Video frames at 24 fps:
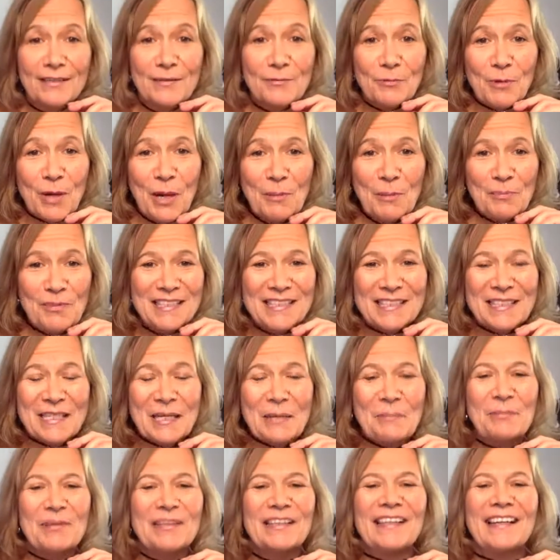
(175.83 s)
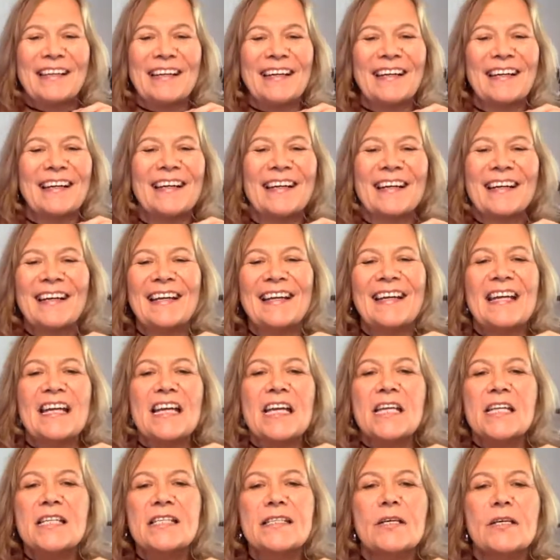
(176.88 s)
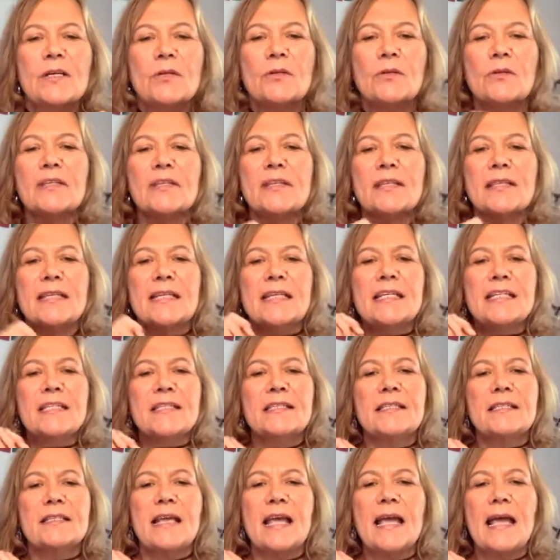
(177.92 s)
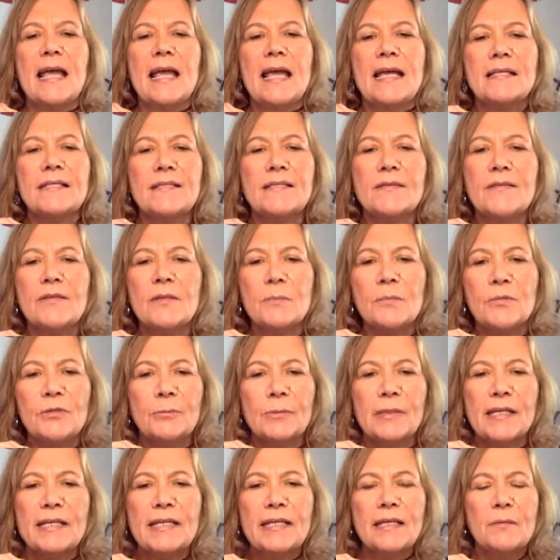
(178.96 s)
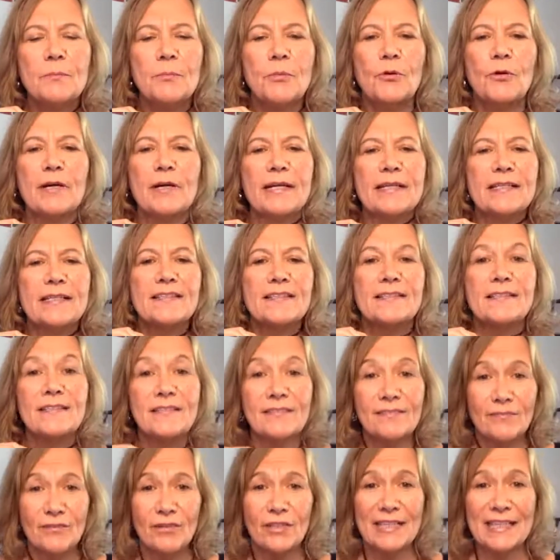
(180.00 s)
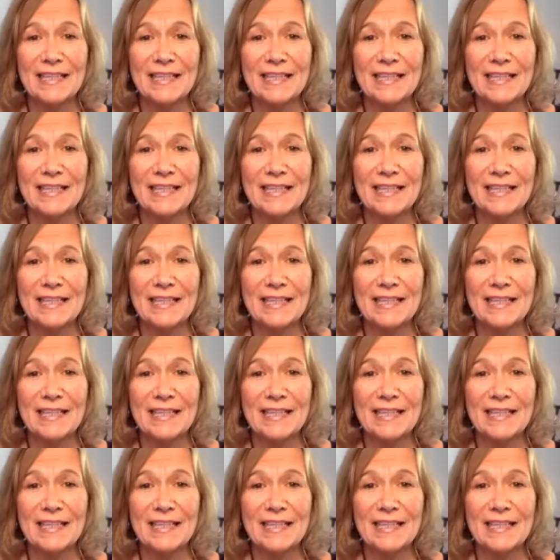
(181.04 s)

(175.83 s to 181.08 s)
Rub the dip in here. So these ends of the meridian points for the